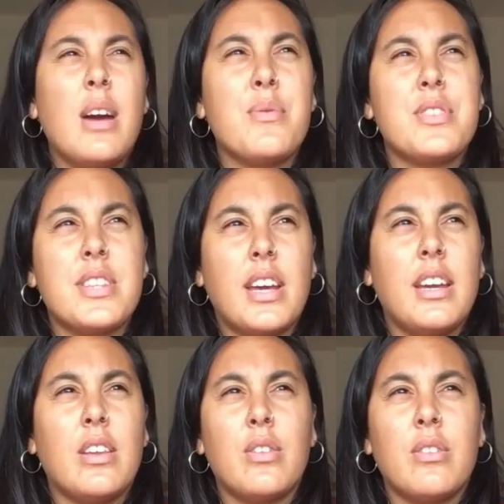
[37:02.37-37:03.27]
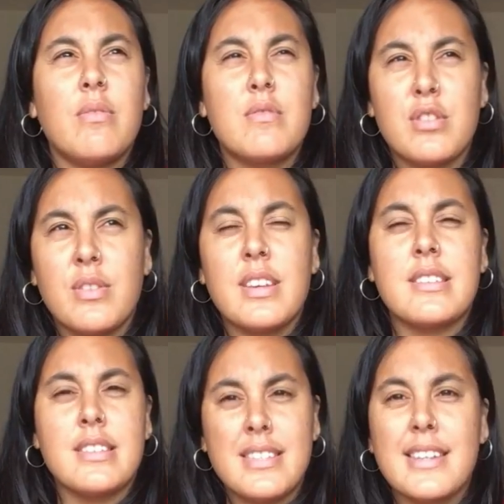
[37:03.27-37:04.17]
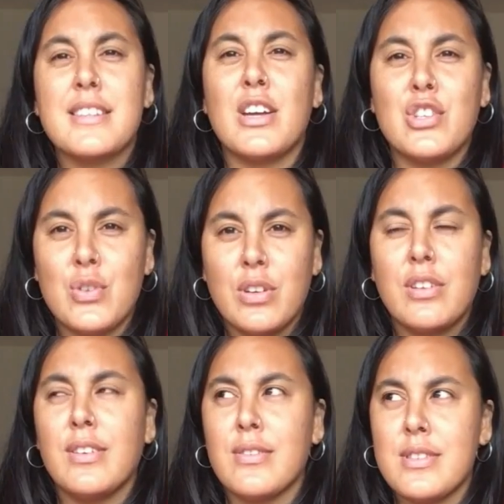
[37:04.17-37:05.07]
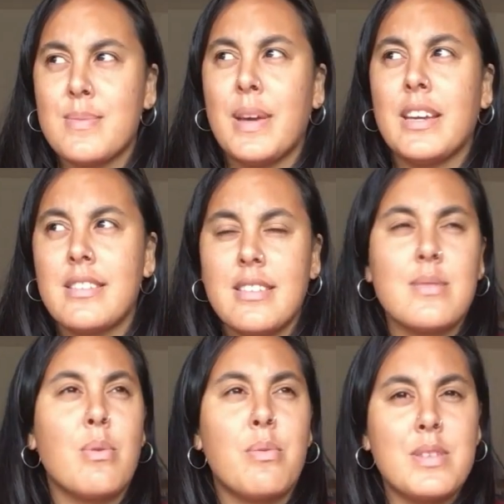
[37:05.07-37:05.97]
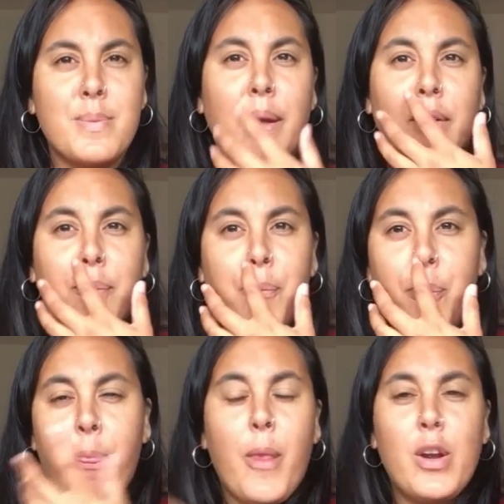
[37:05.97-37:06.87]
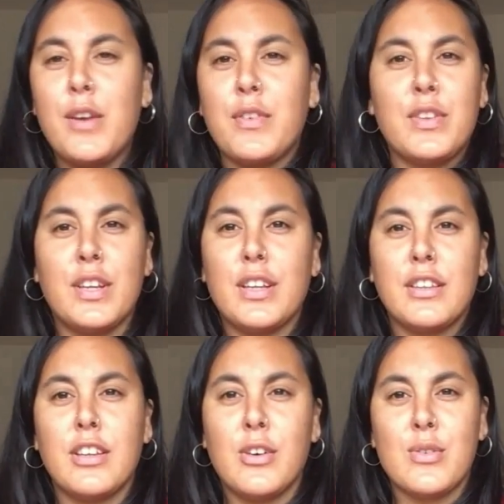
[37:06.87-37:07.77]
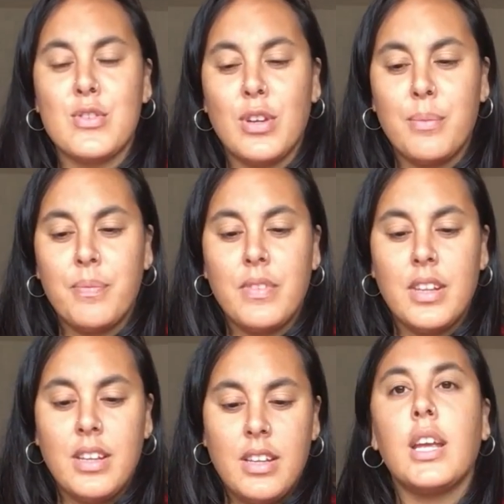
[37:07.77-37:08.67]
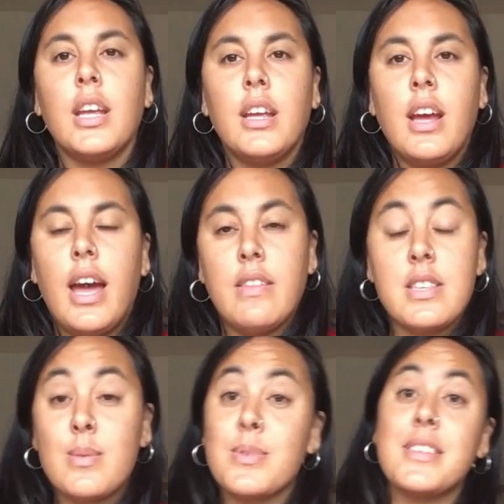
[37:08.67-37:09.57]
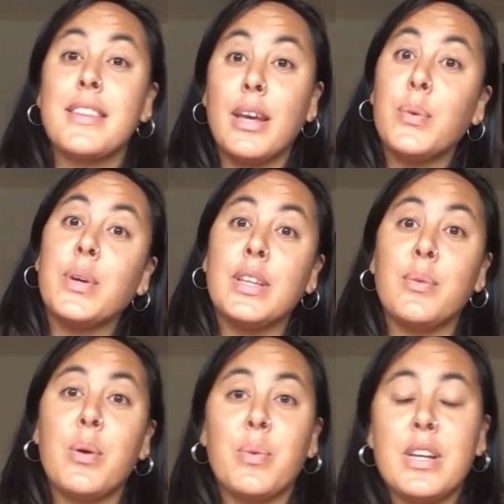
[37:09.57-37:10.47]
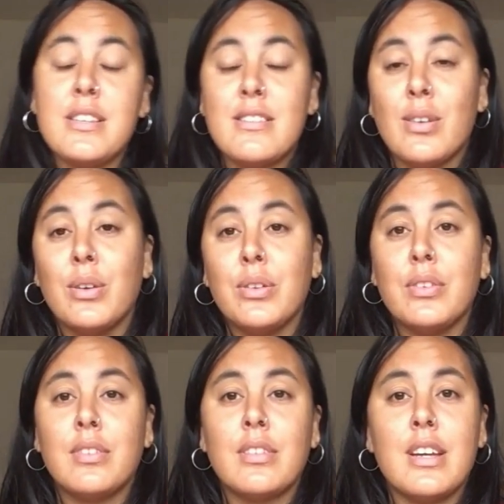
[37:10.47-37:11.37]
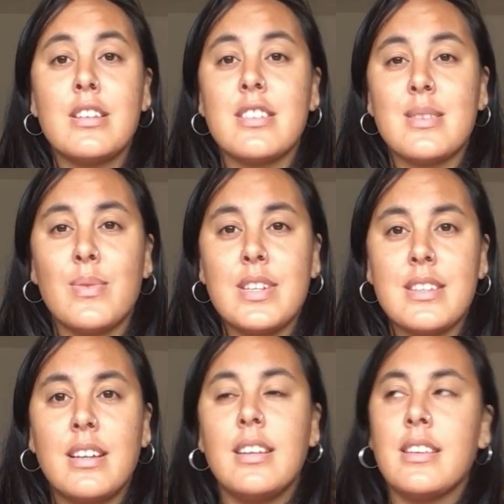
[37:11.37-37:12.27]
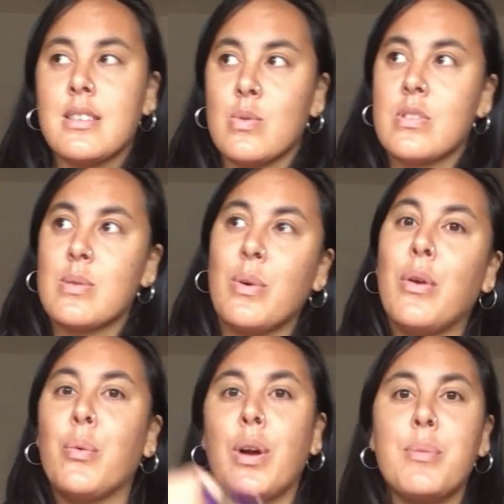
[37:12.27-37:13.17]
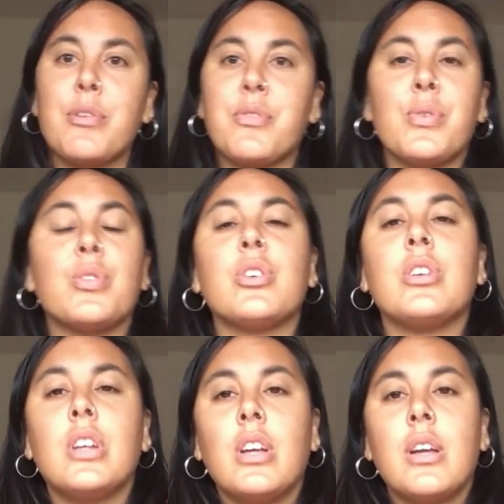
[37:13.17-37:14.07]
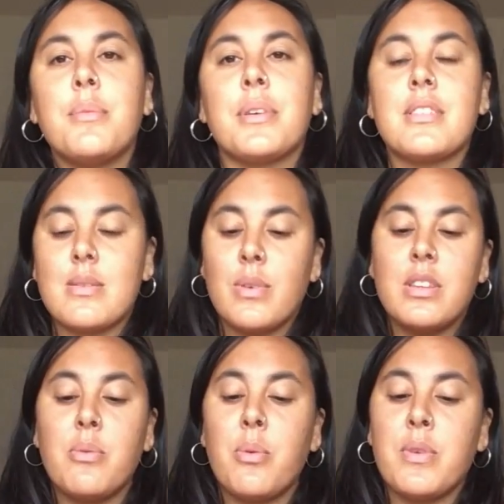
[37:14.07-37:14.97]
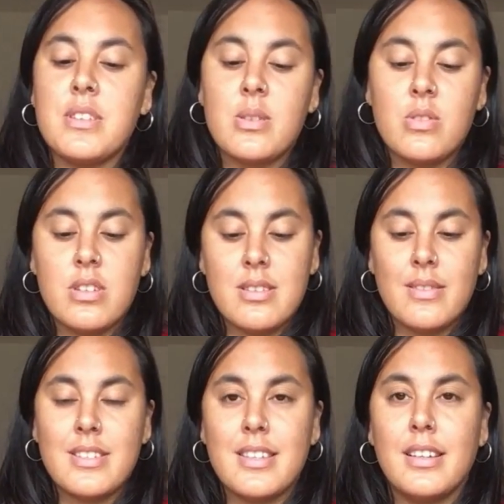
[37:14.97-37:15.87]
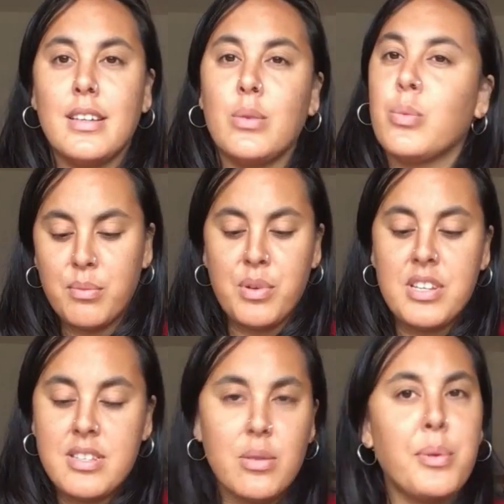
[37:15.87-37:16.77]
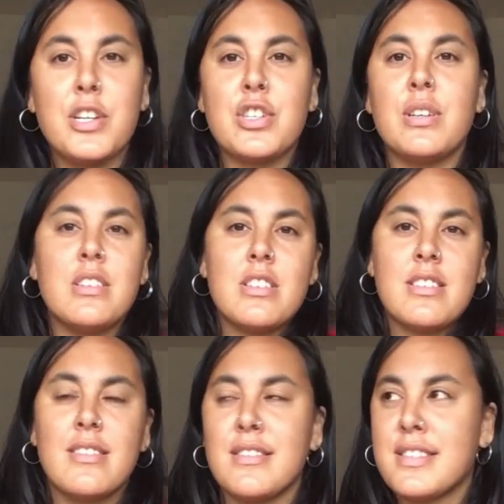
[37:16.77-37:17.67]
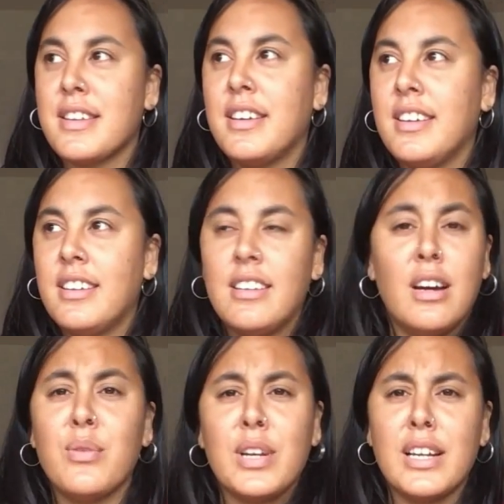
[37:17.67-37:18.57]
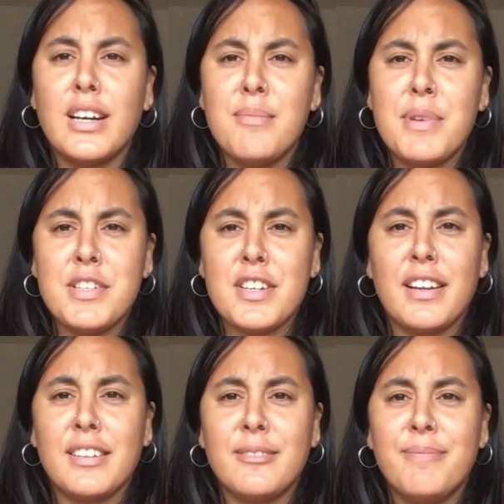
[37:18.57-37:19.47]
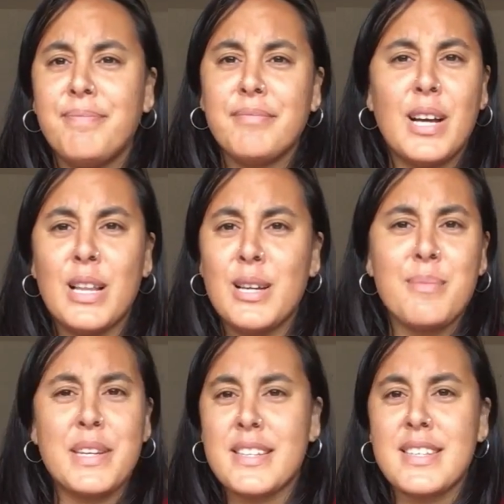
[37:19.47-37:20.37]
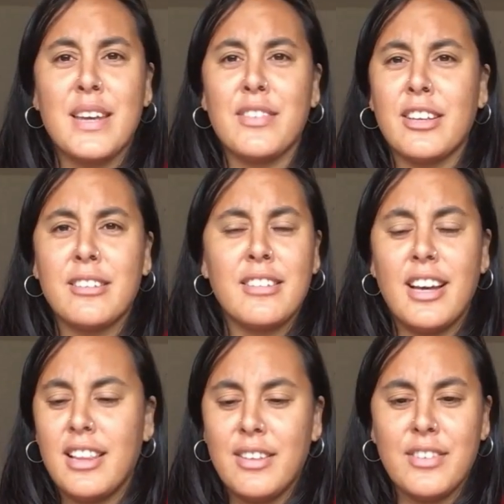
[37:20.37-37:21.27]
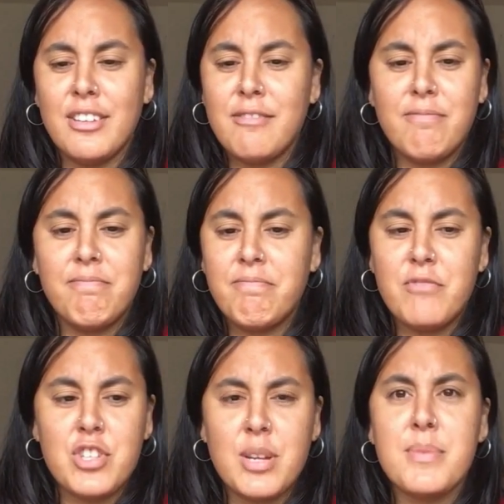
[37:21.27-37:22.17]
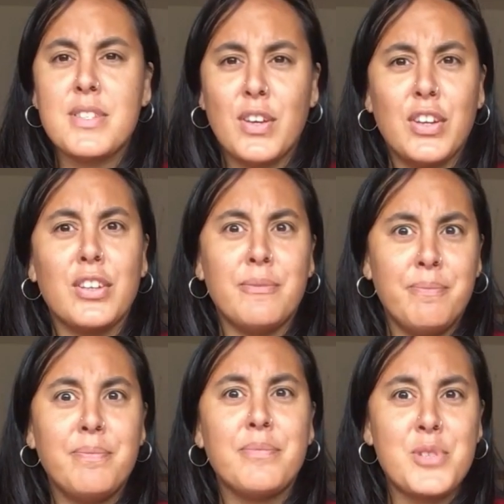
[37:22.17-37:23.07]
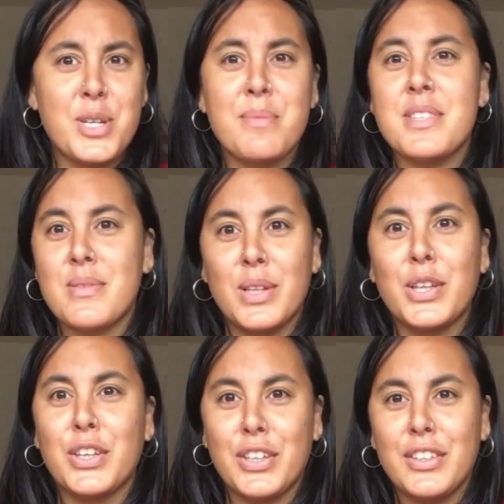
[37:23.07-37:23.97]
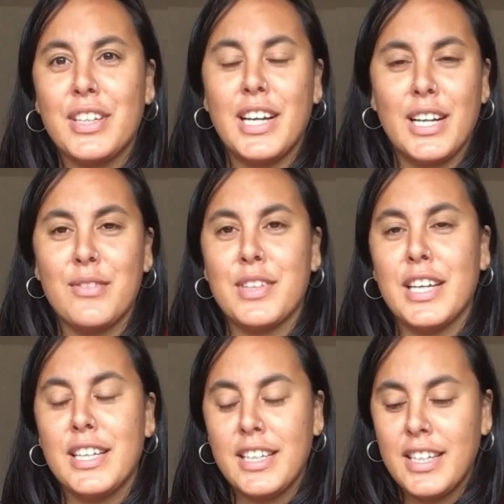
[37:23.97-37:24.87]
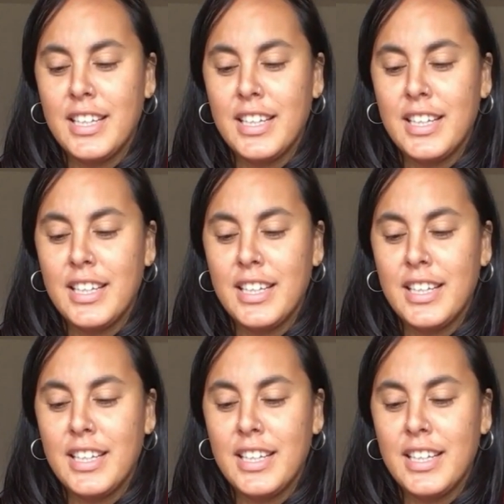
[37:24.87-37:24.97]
I would say 2,600 euros max. That's what we spent on everything, the whole trip. And this wasn't that one that we went to like just recently. This was the one way before, because the one that we went to just recently, we still budgeted just because I really like budgeting. I like being savvy. I love it. Cheap is good. Cheap is really good. I love that.